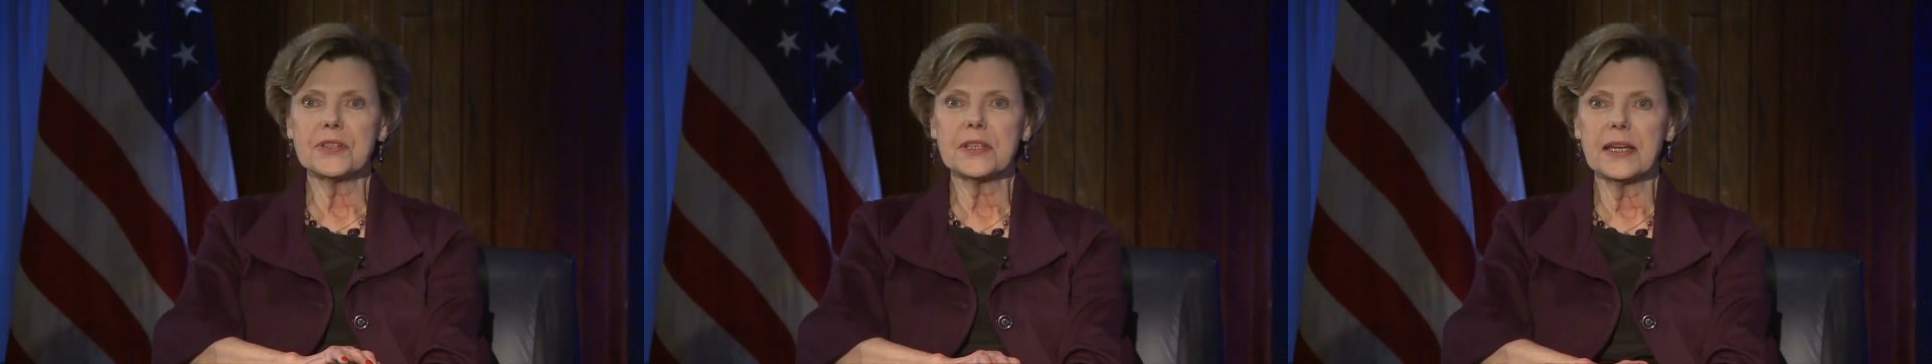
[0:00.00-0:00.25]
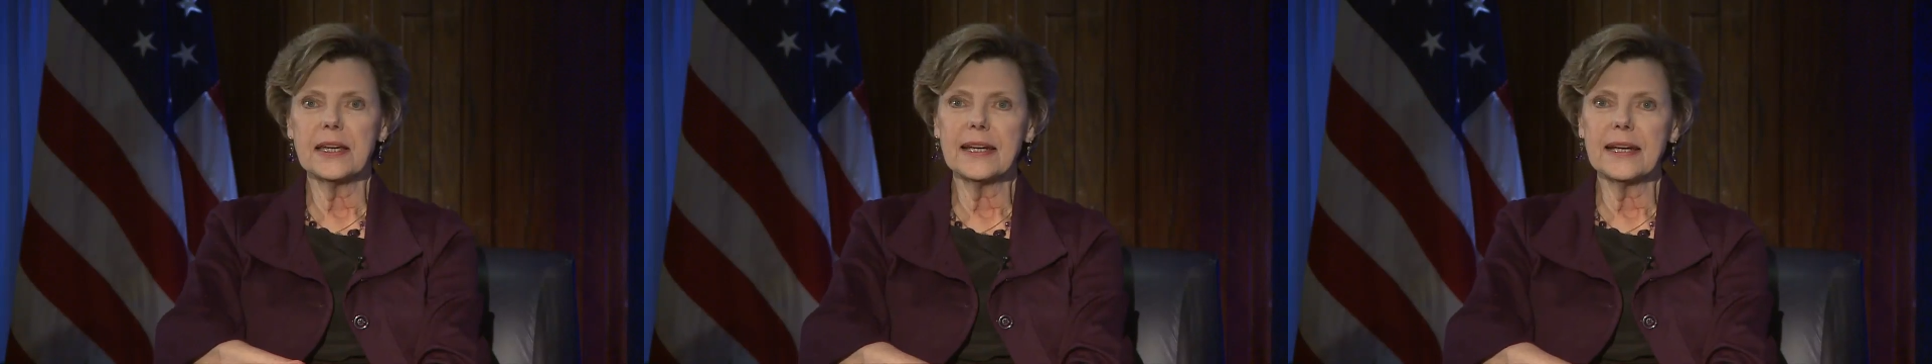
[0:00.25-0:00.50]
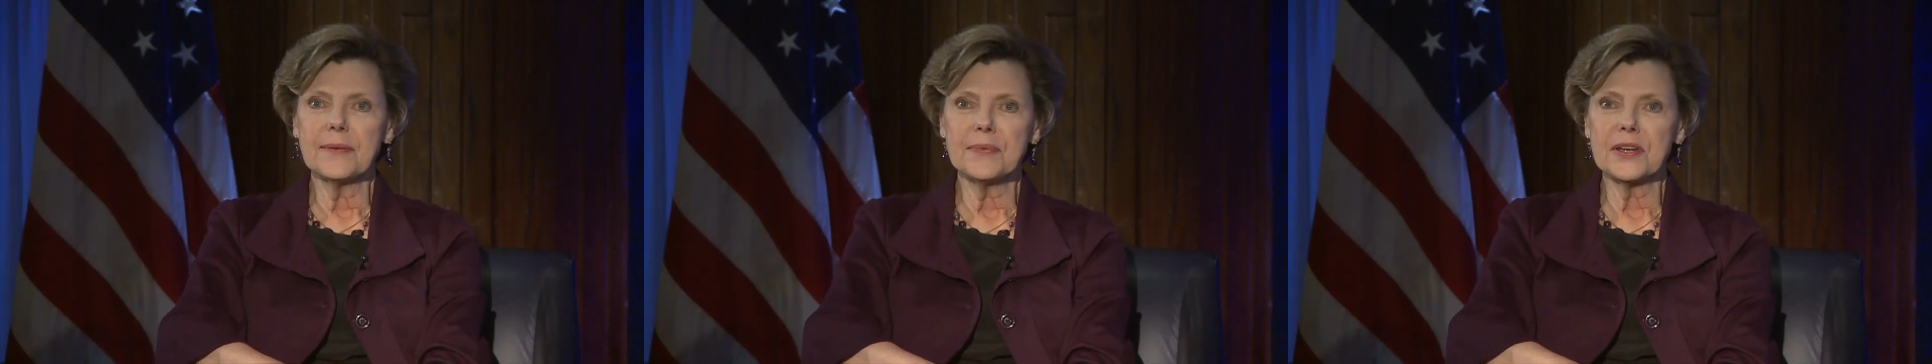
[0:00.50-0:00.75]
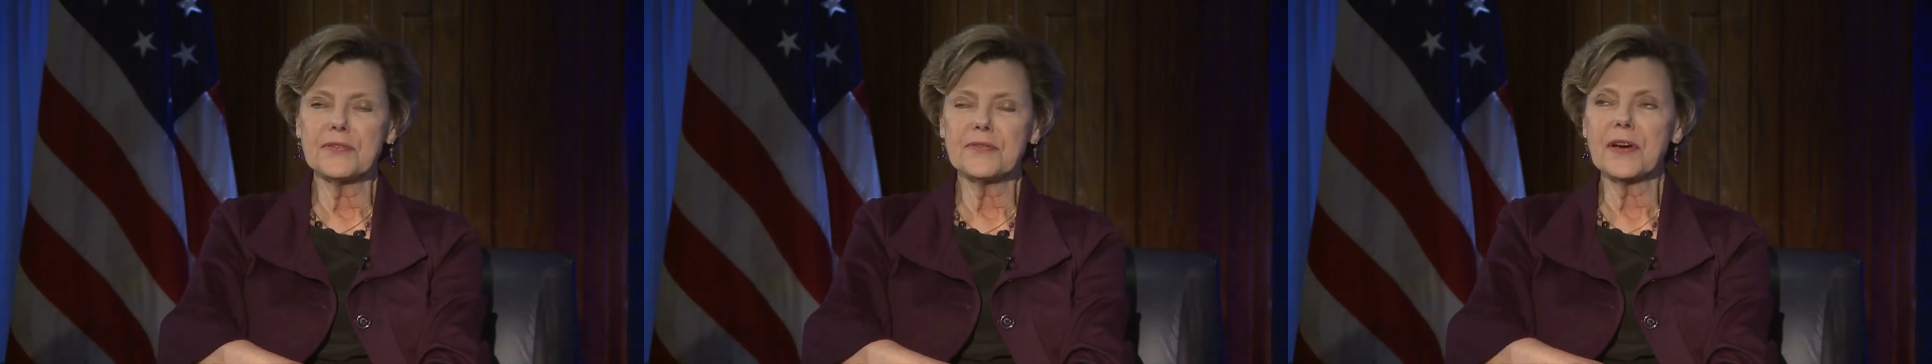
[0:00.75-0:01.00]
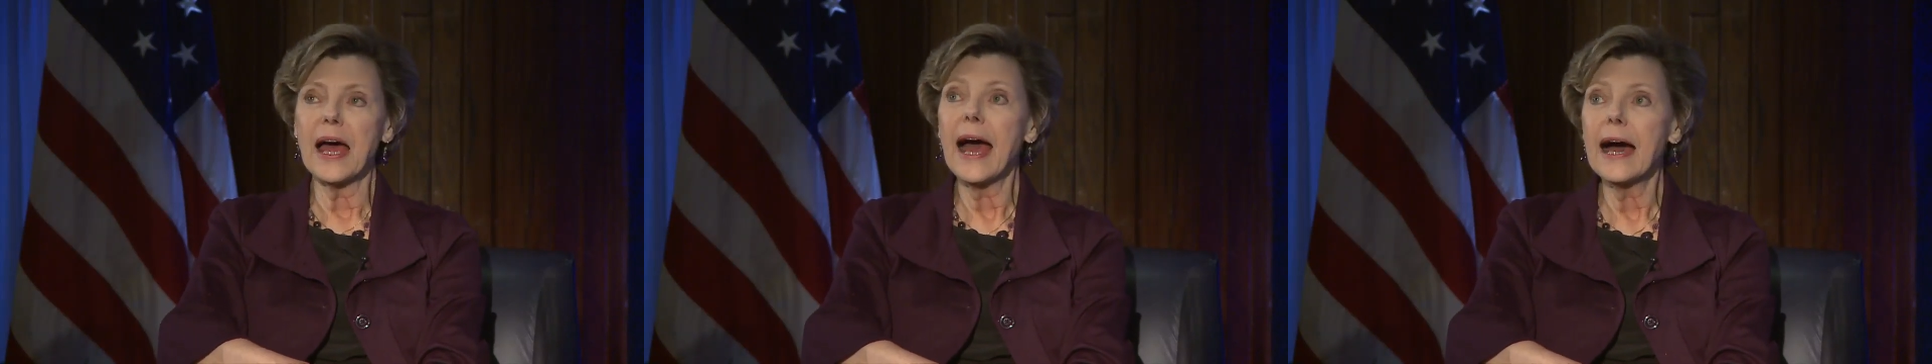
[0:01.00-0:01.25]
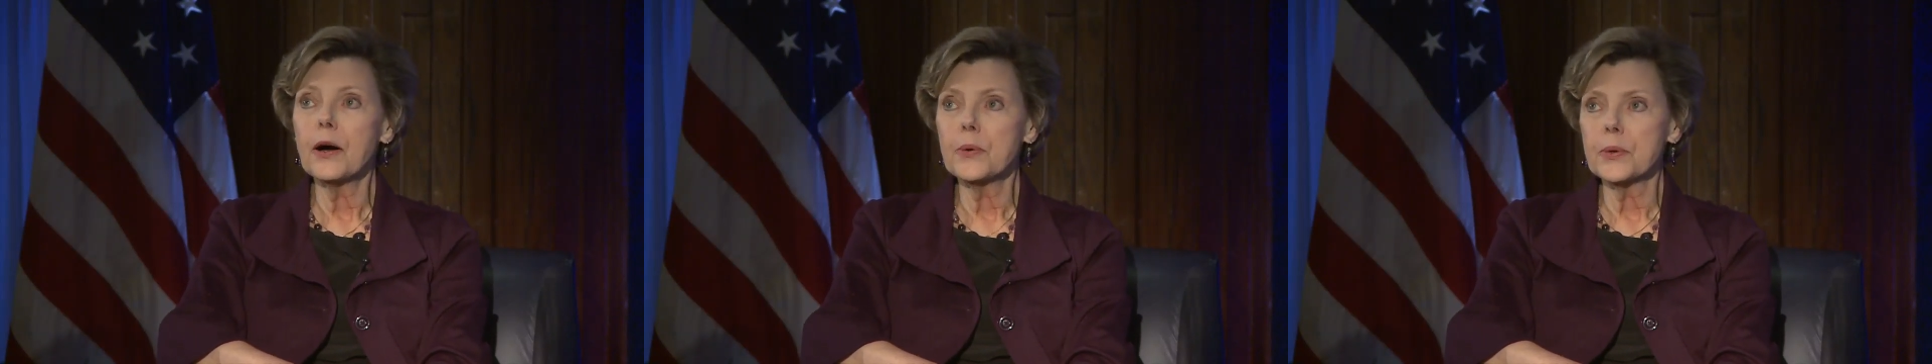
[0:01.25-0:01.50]
you're sitting up there for
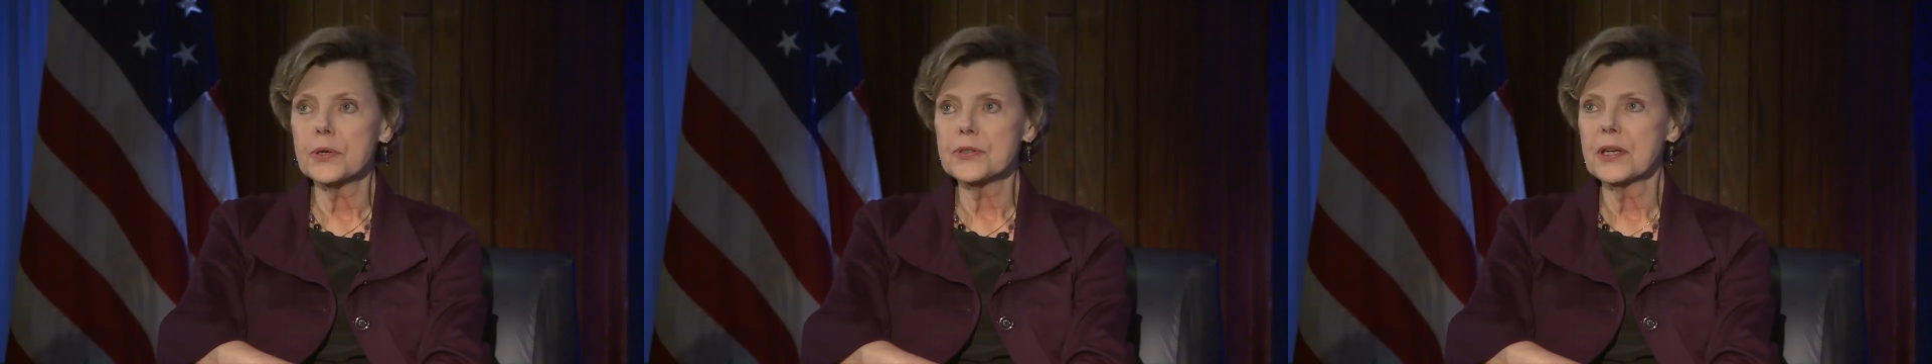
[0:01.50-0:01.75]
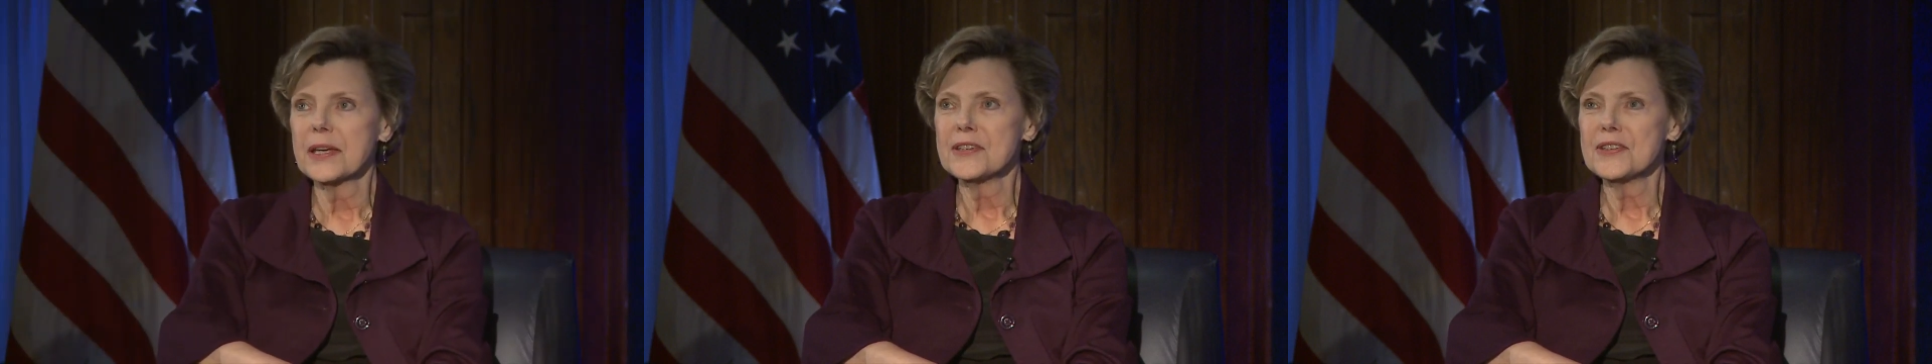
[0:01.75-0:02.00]
hours